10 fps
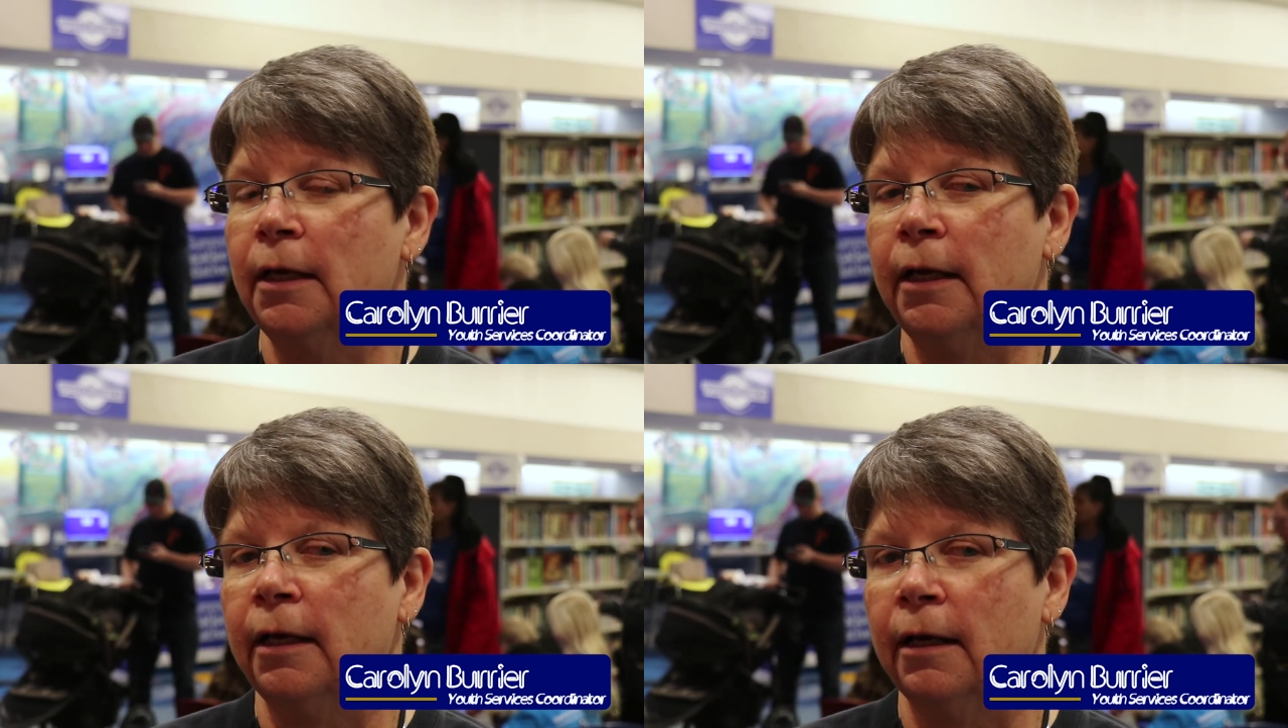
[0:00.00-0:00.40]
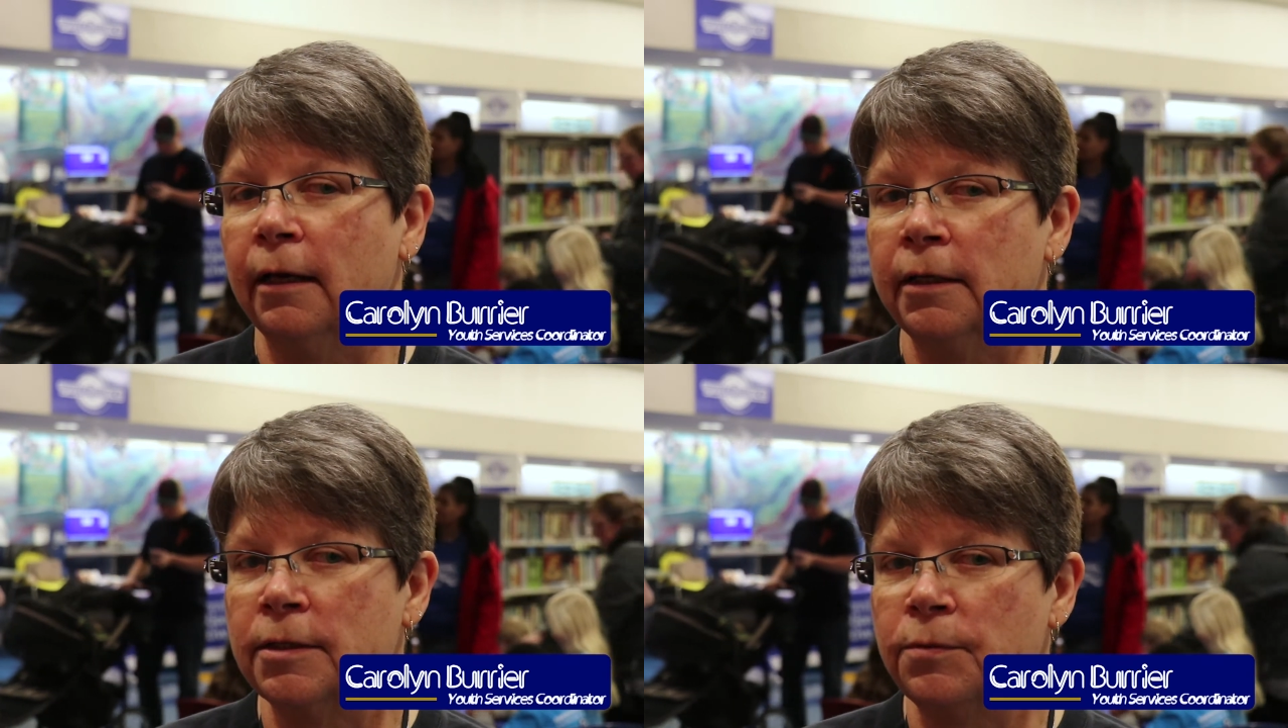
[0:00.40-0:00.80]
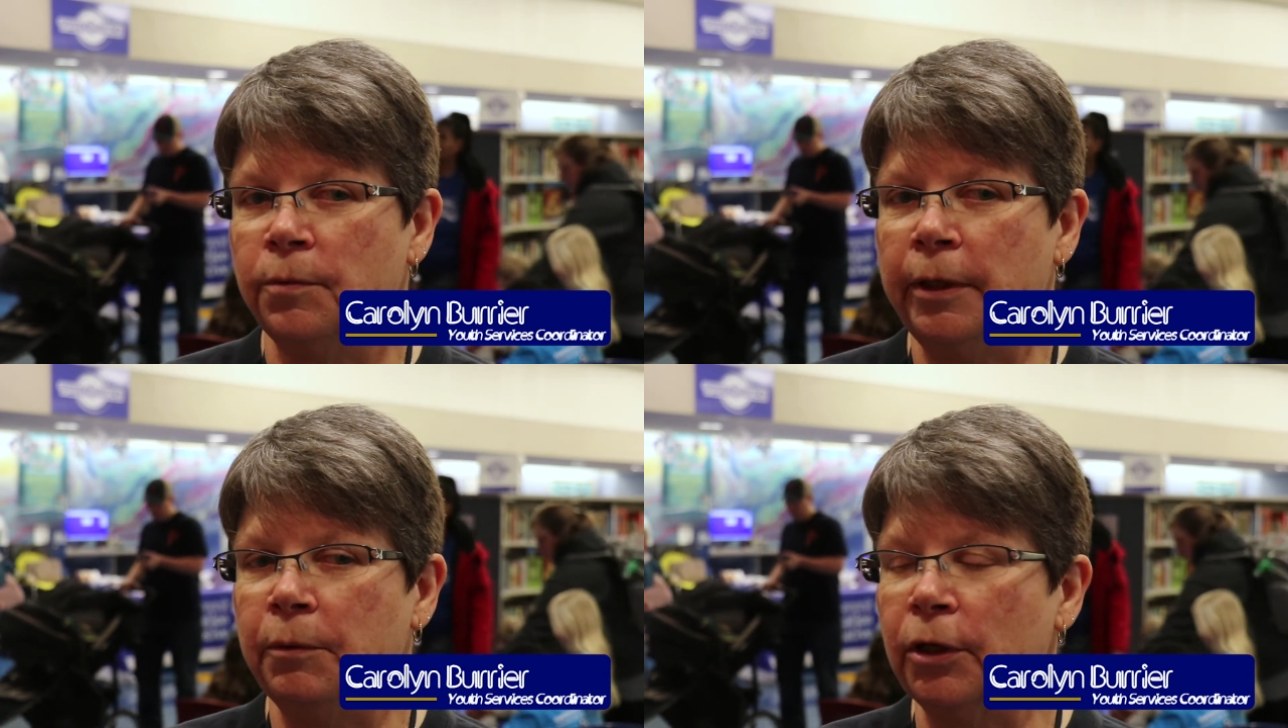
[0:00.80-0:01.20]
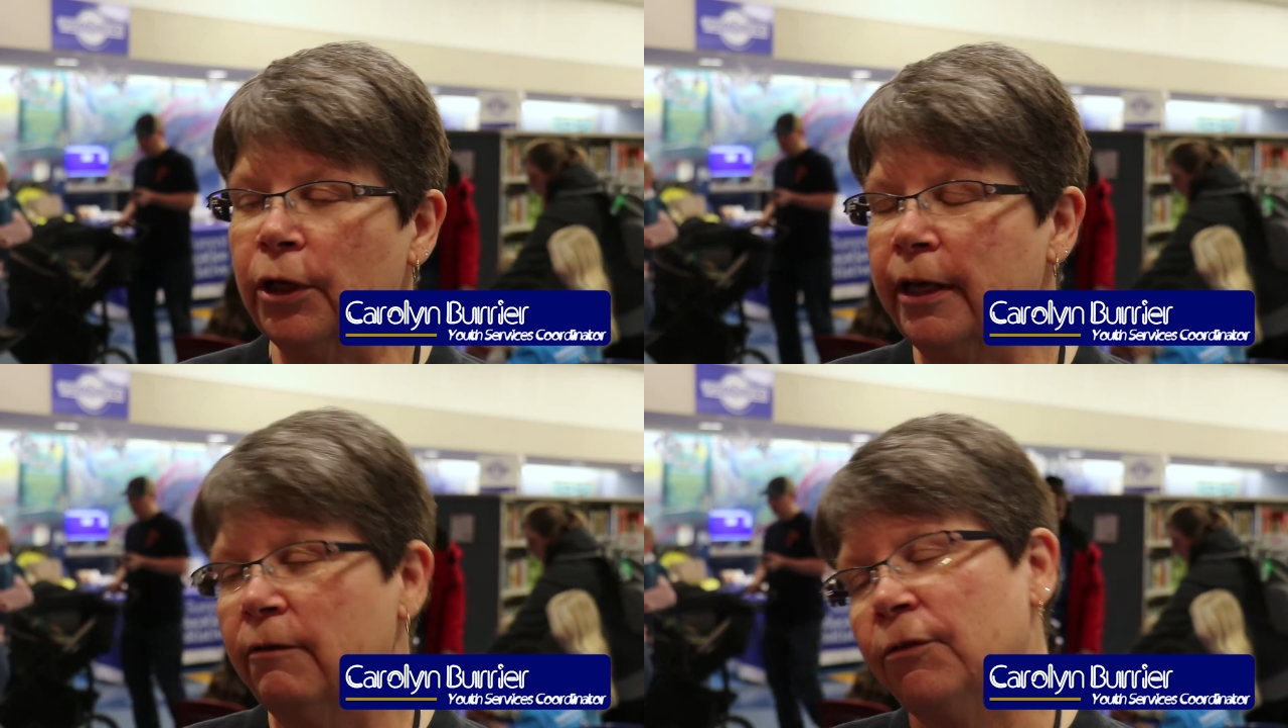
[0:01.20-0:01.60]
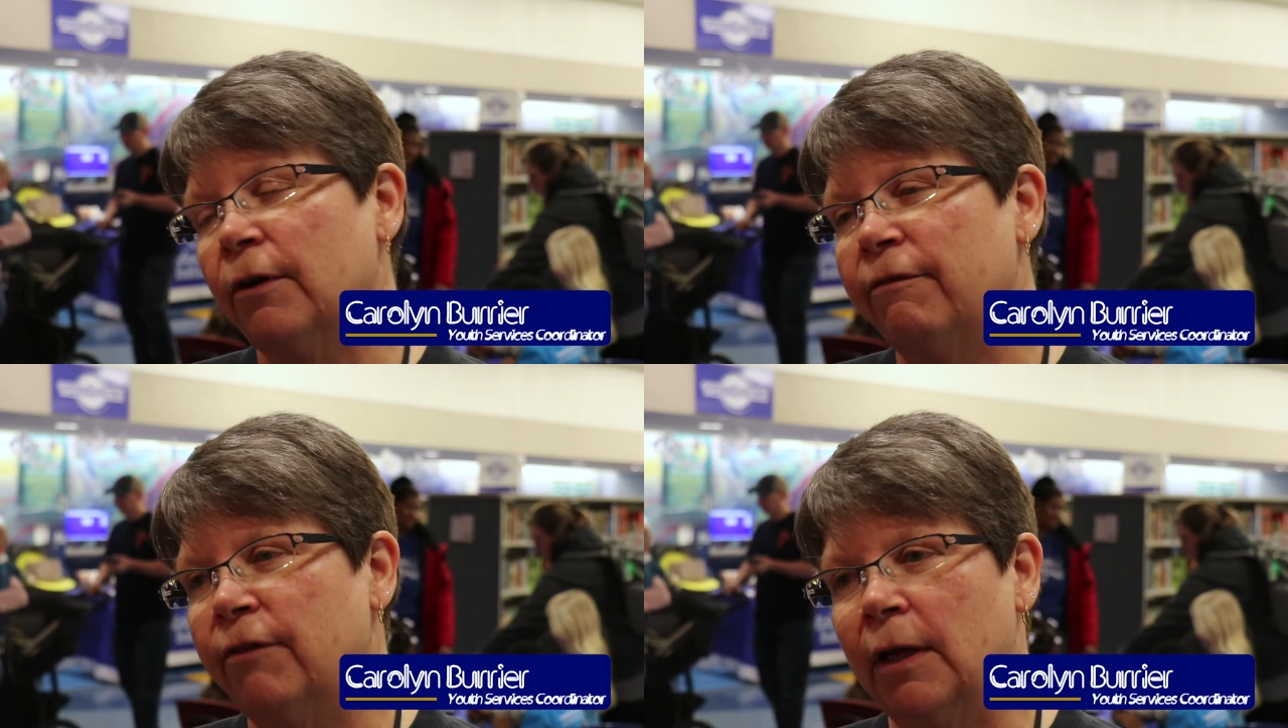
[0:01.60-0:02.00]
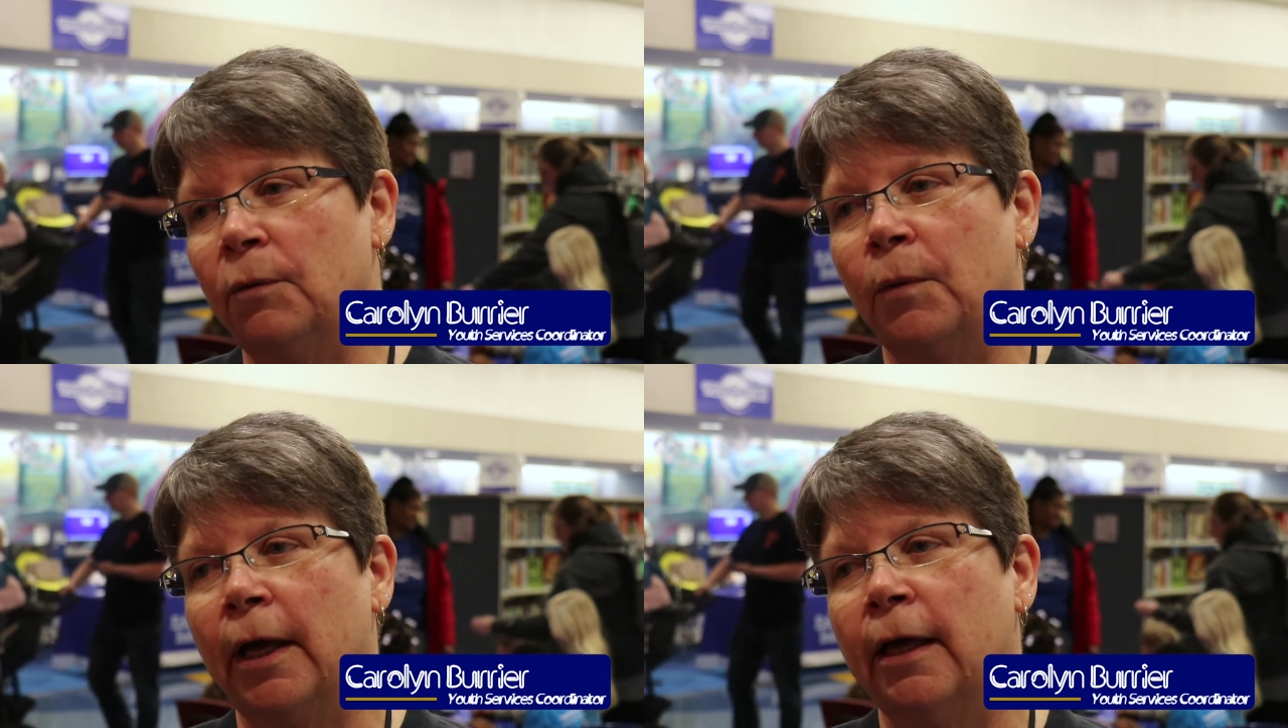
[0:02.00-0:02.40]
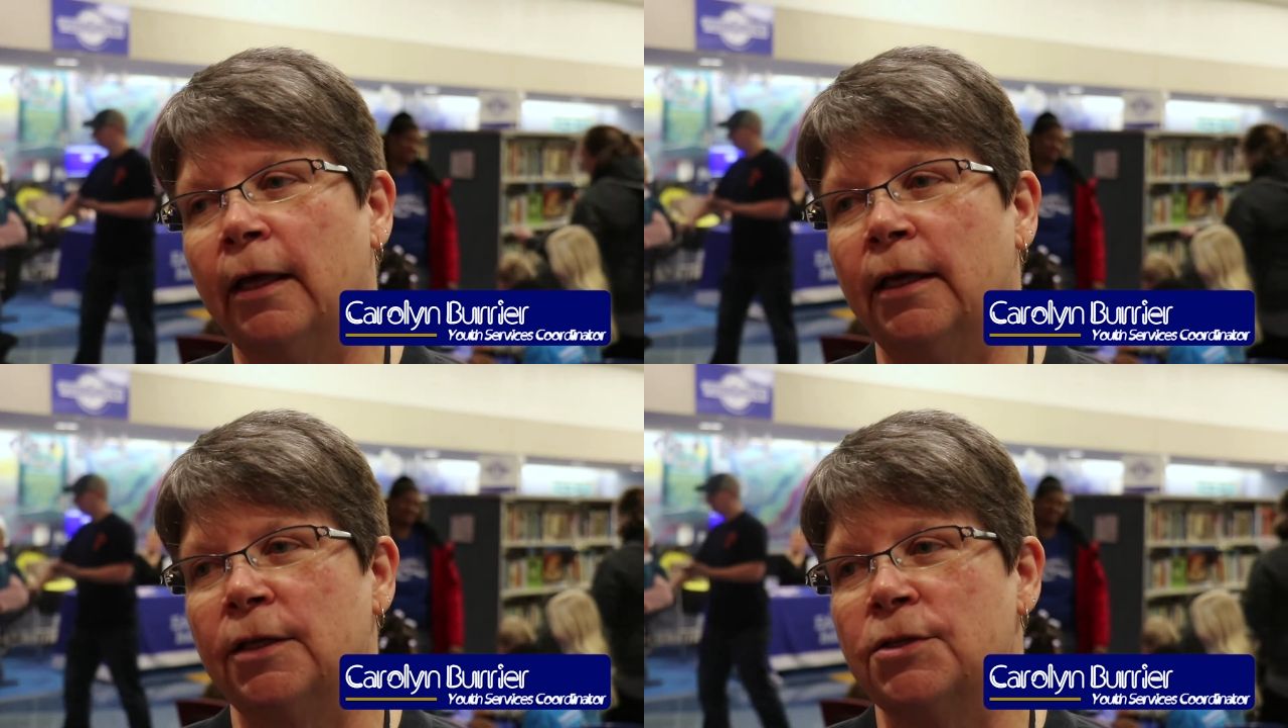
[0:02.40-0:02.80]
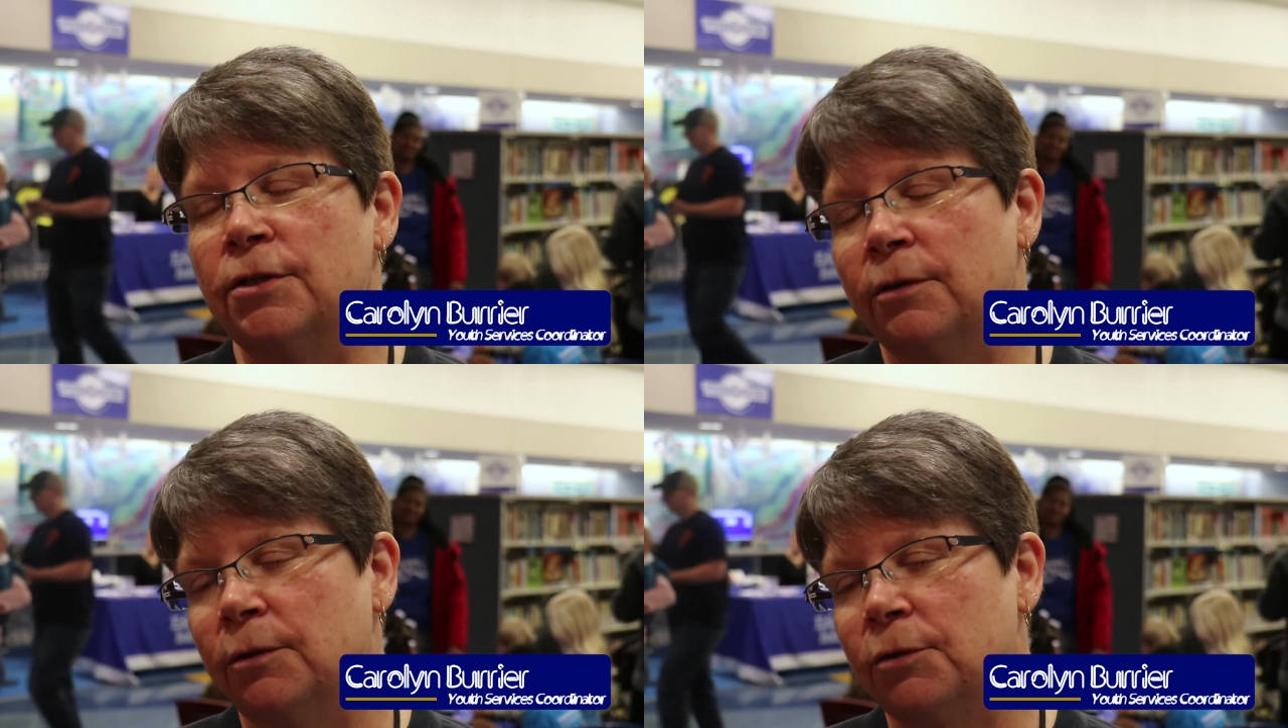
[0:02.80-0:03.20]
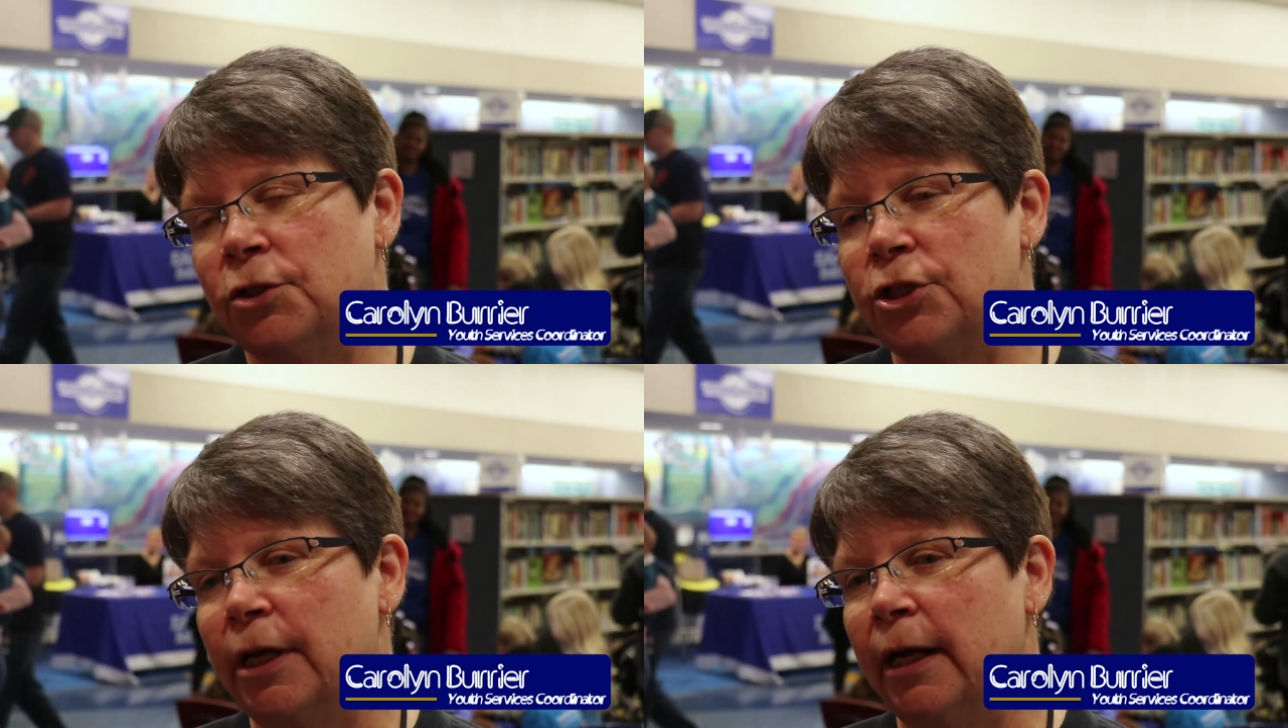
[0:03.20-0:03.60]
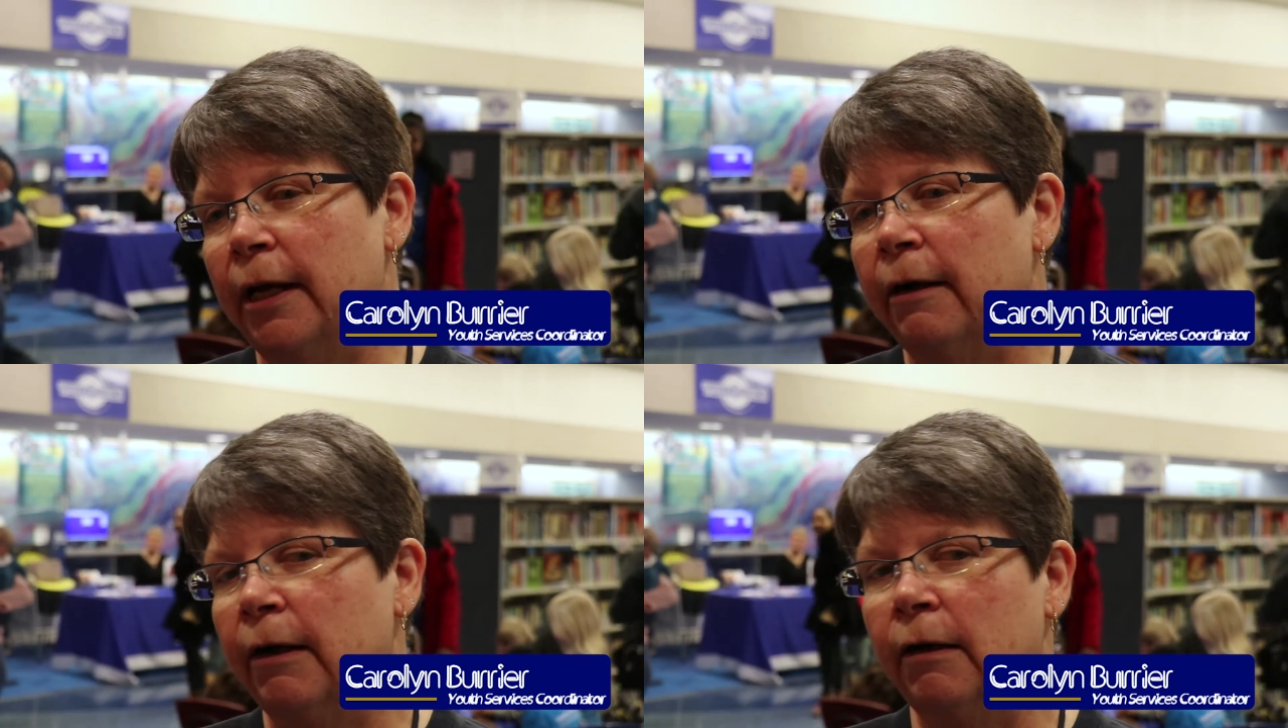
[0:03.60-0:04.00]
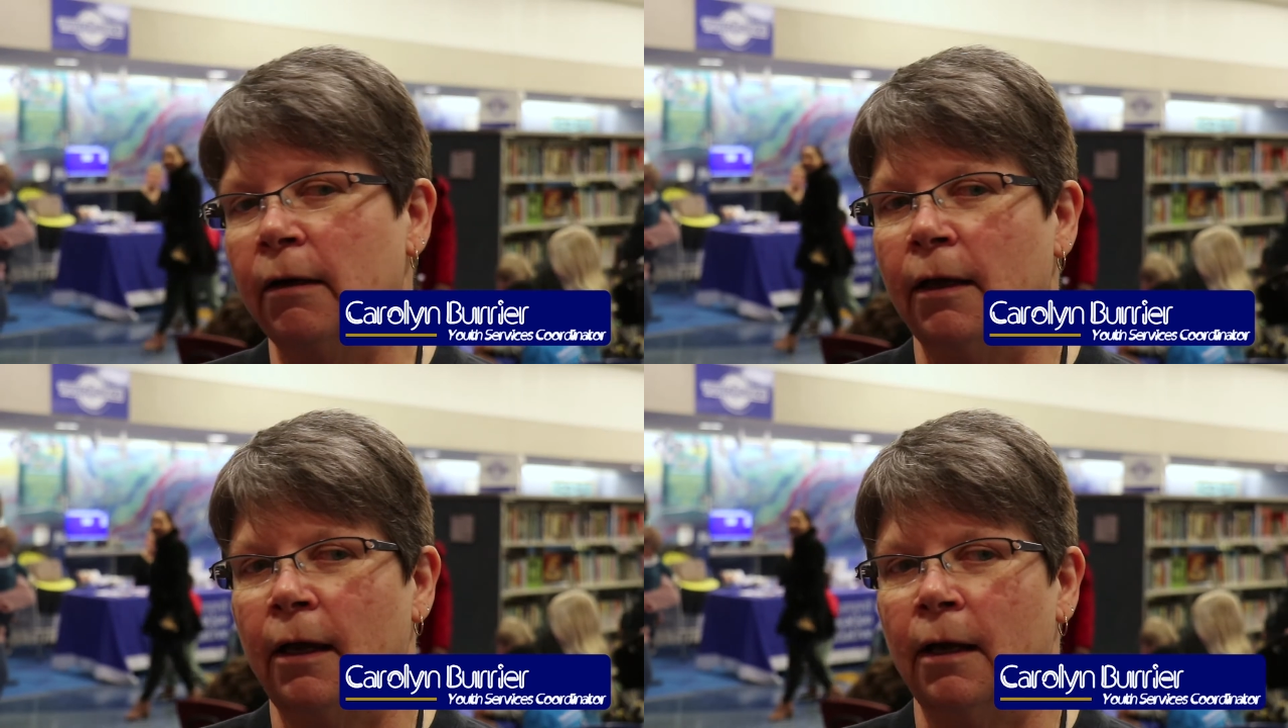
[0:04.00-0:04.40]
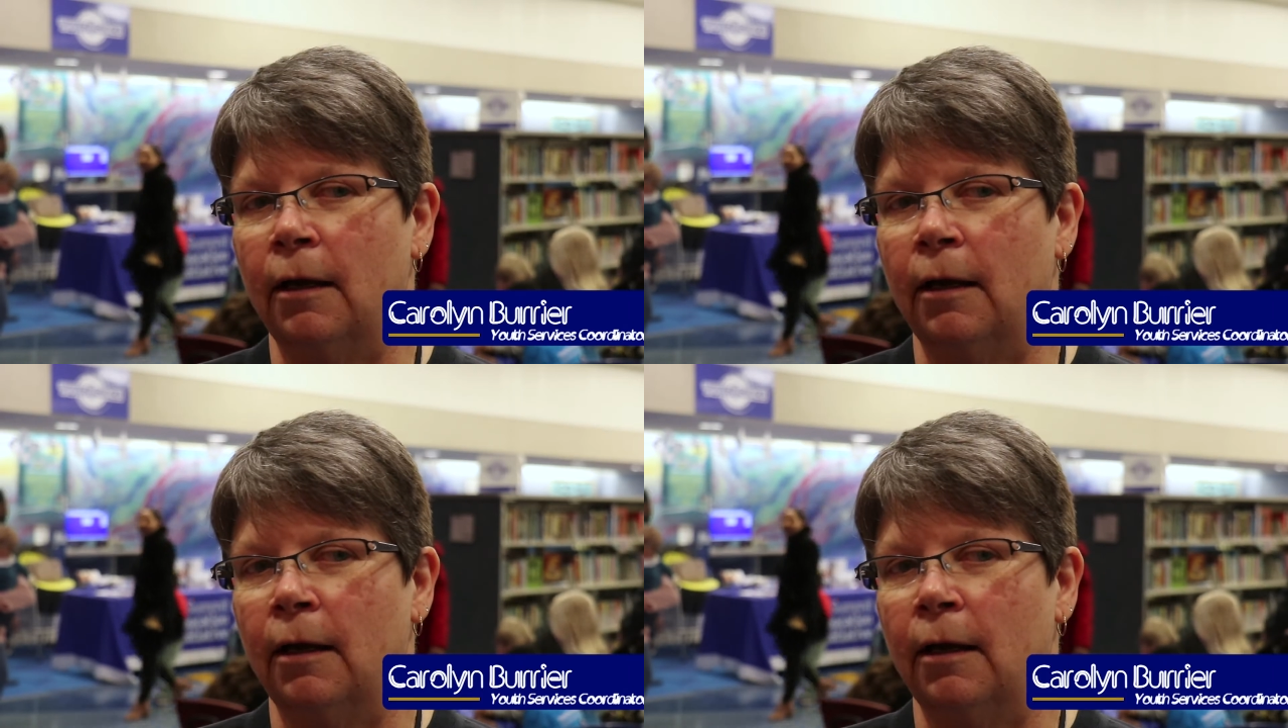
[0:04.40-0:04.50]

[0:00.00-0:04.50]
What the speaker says: And we were looking for a fun way to share